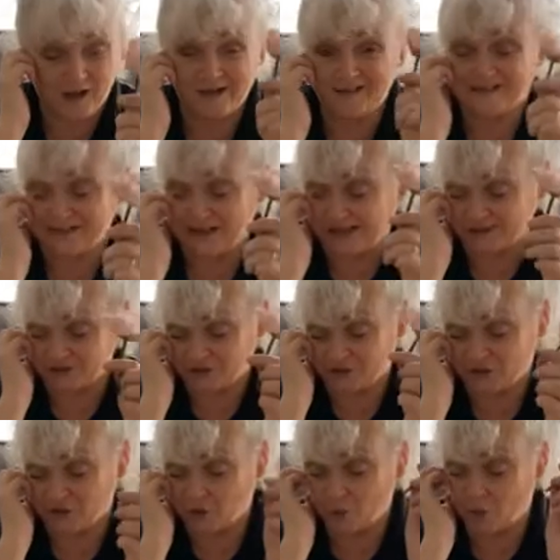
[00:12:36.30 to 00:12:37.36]
I decided to
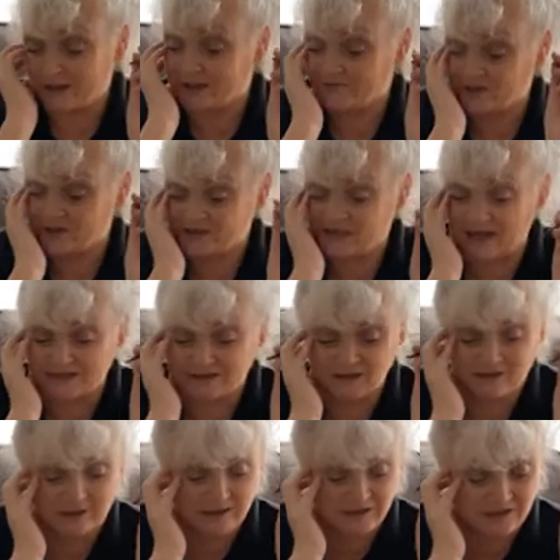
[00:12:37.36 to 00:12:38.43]
do, and I've
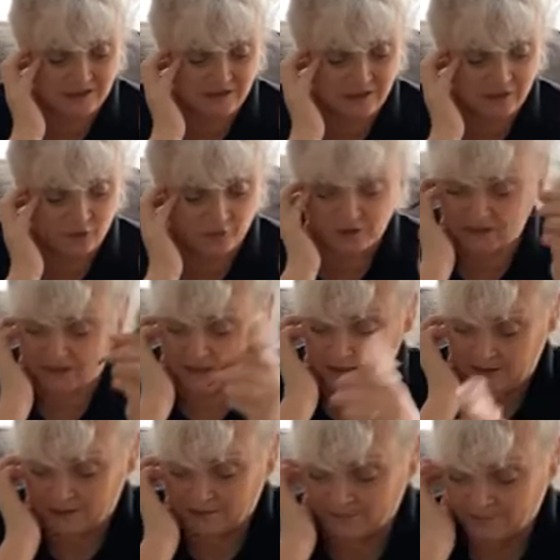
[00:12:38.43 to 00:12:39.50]
decided this the other
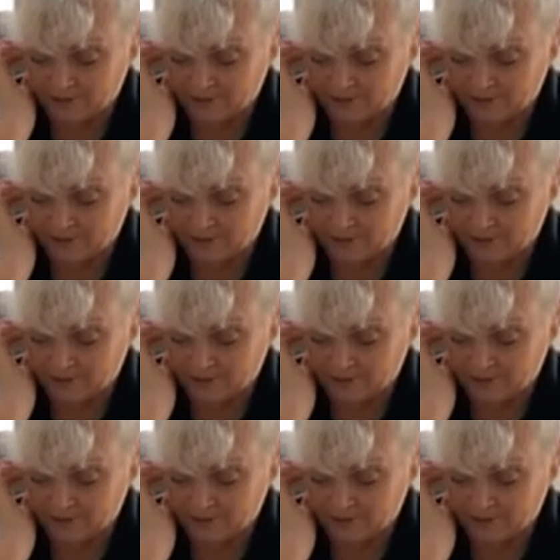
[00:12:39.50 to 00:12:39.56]
day,